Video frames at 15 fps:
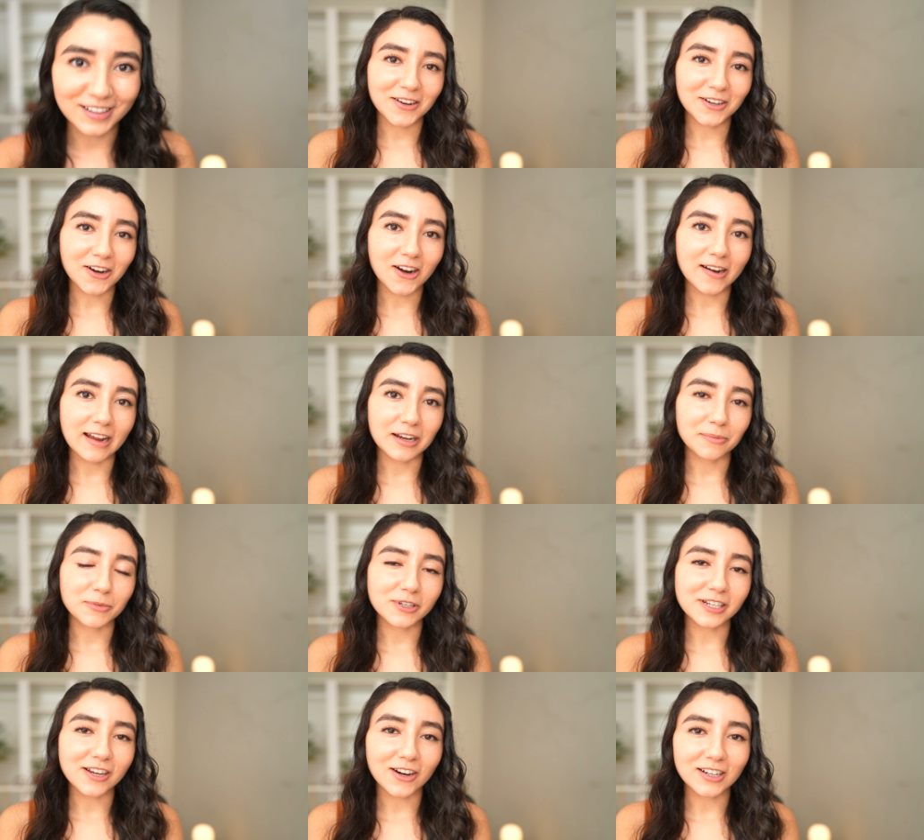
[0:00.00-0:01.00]
Our car had a
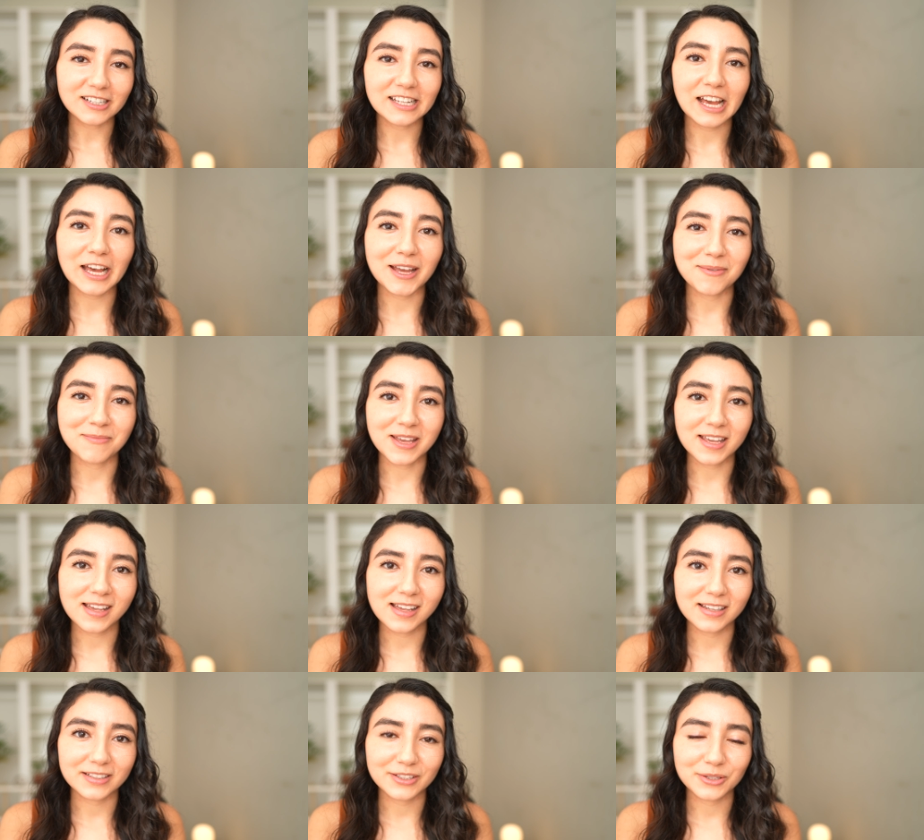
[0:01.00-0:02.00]
pretty hard time
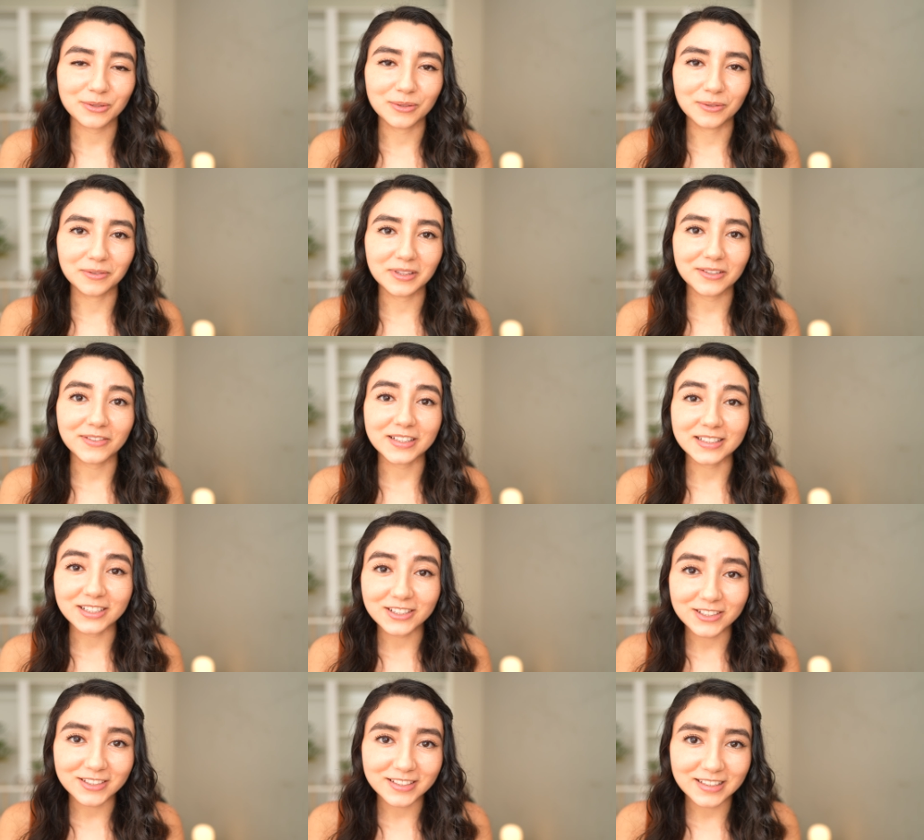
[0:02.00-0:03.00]
making it to the
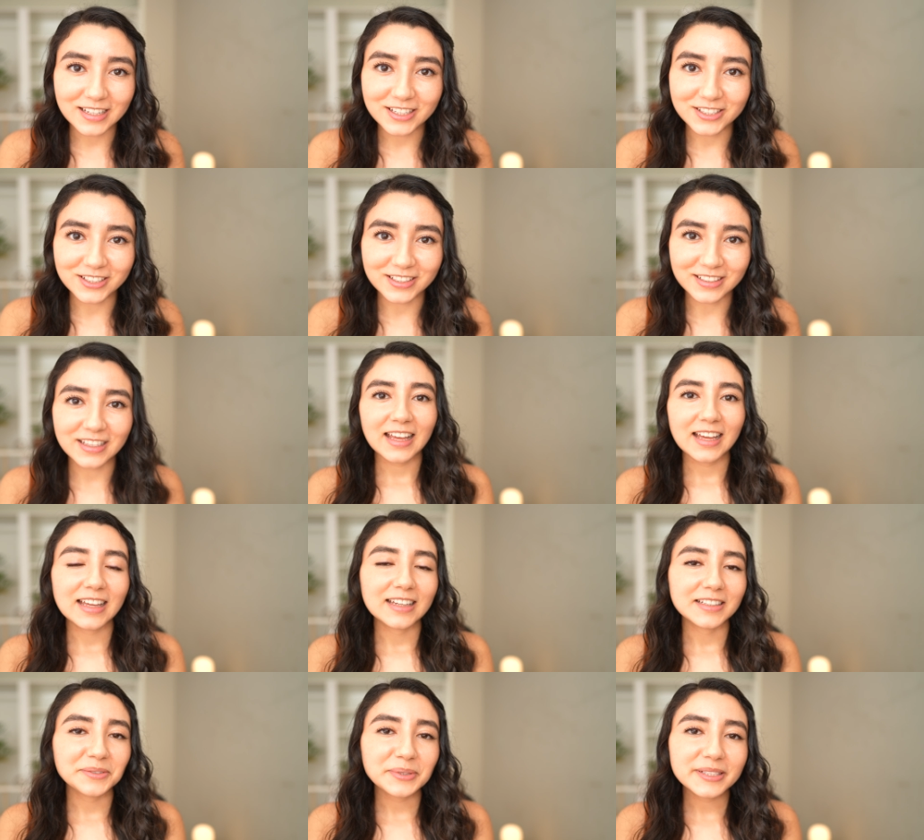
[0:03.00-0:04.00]
visitor station,
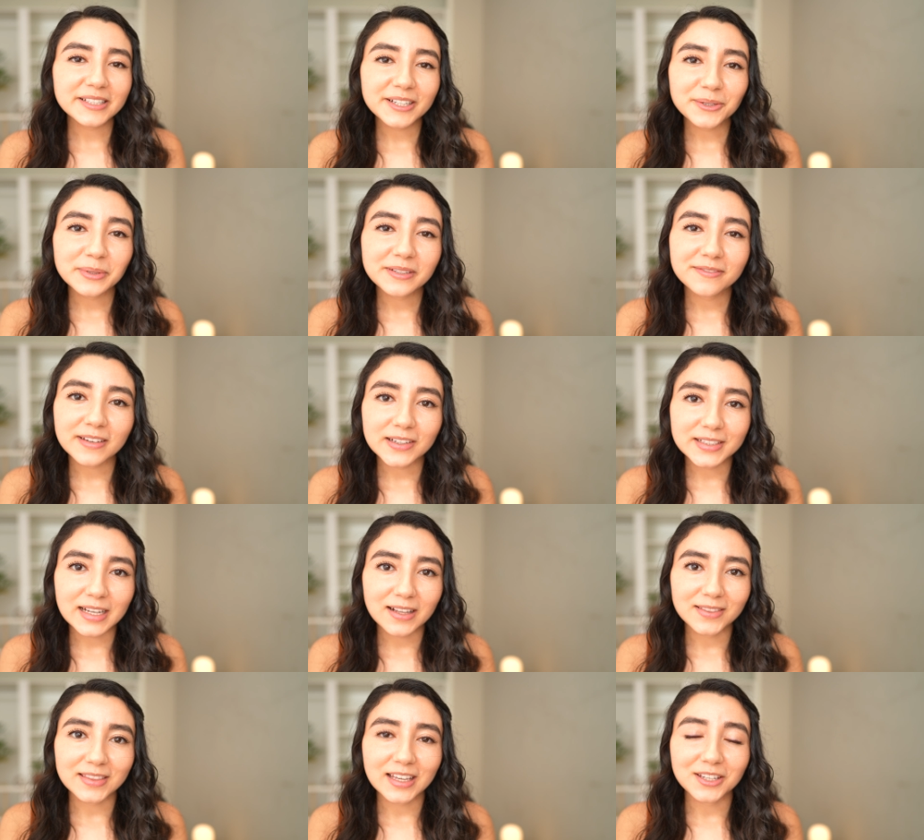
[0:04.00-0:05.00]
and it was there we found
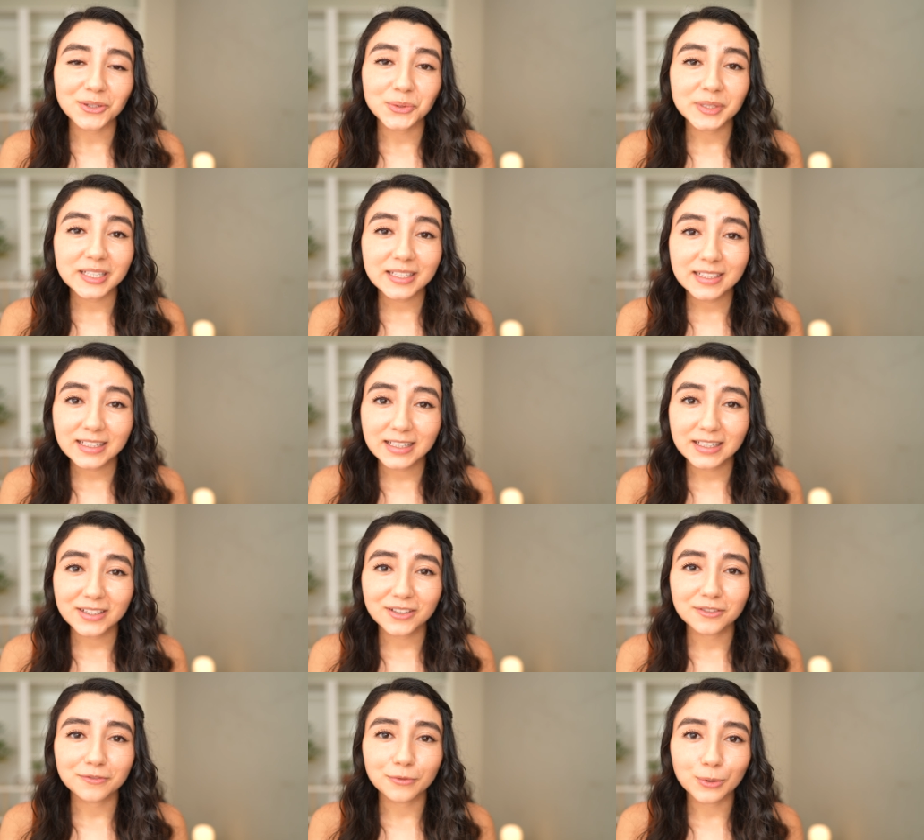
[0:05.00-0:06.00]
out that you did need
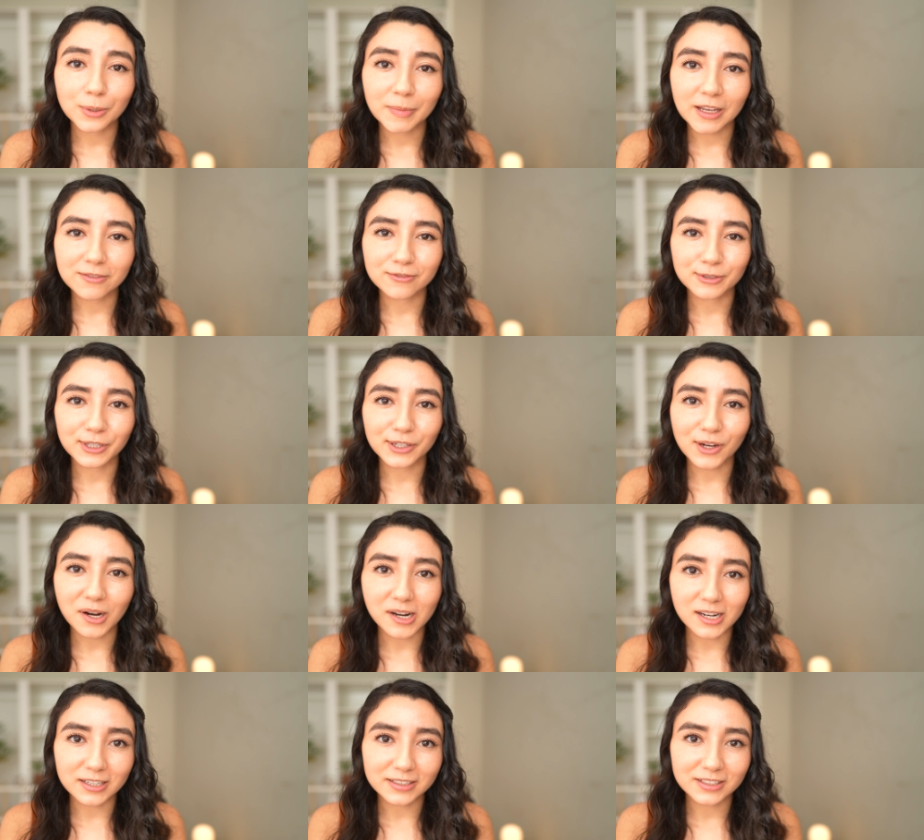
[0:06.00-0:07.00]
a 4x4
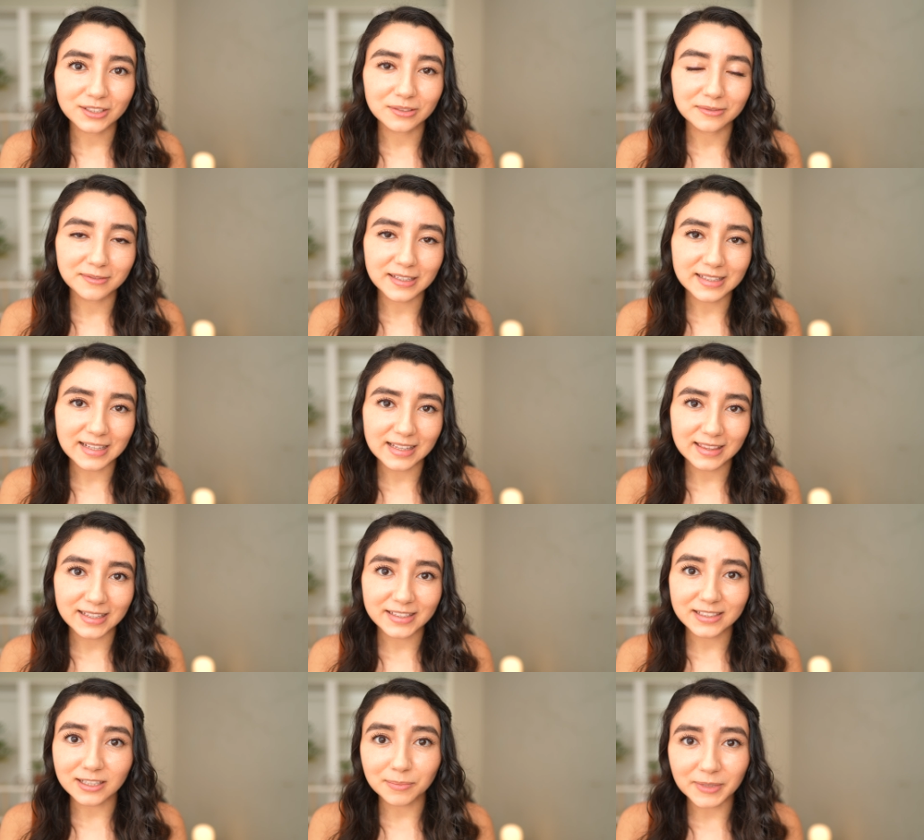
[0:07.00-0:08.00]
car to visit the
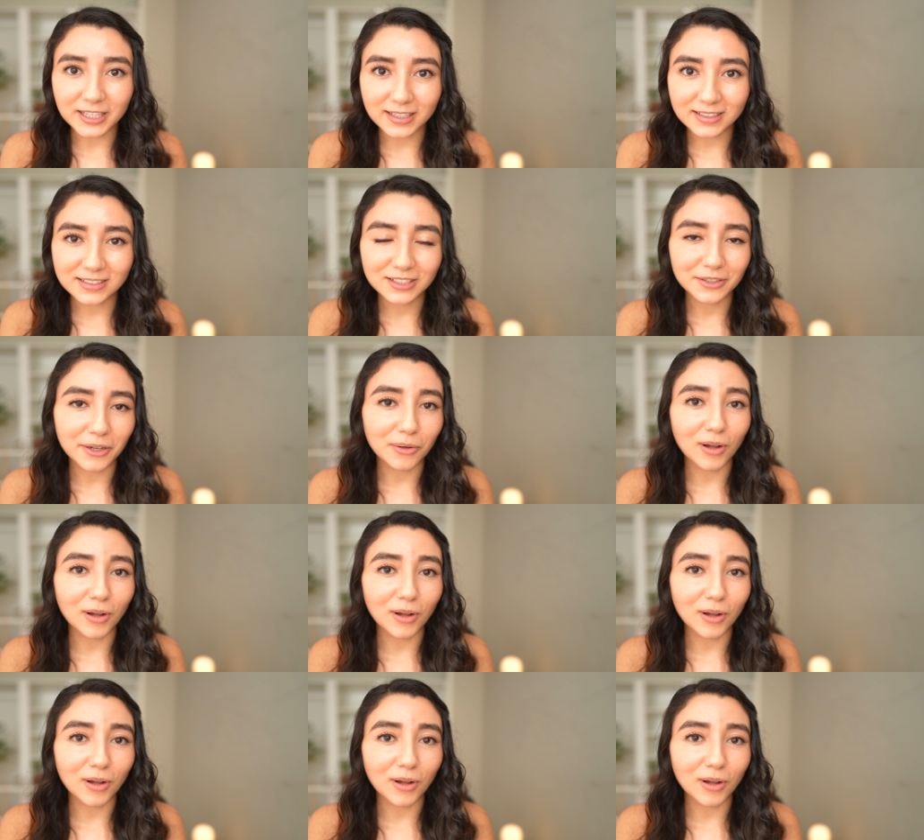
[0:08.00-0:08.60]
summit to go